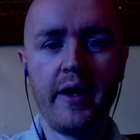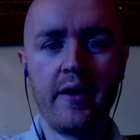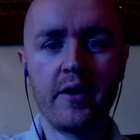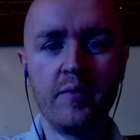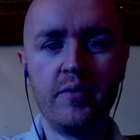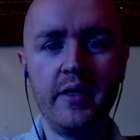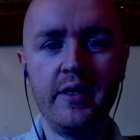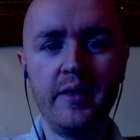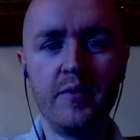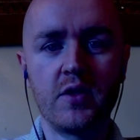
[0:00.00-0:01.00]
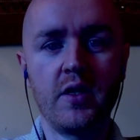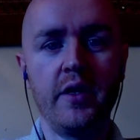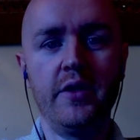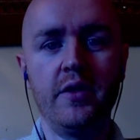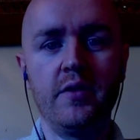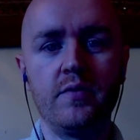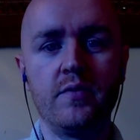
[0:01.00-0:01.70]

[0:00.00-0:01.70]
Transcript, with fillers: are completely misguided